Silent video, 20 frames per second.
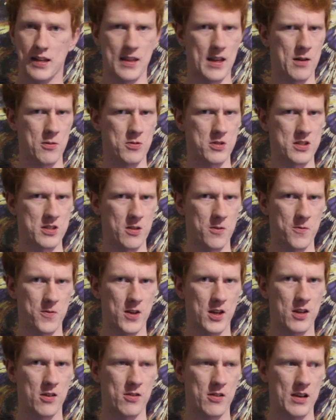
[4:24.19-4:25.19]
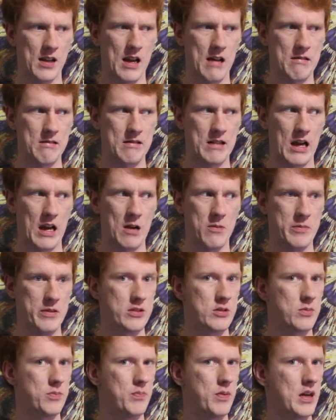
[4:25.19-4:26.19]
They were still figuring out how
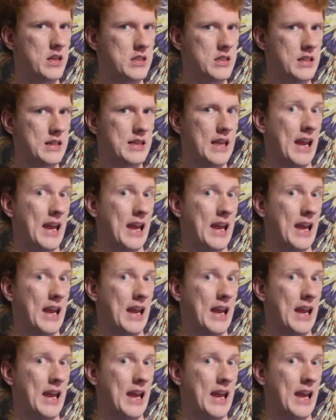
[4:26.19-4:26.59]
much budget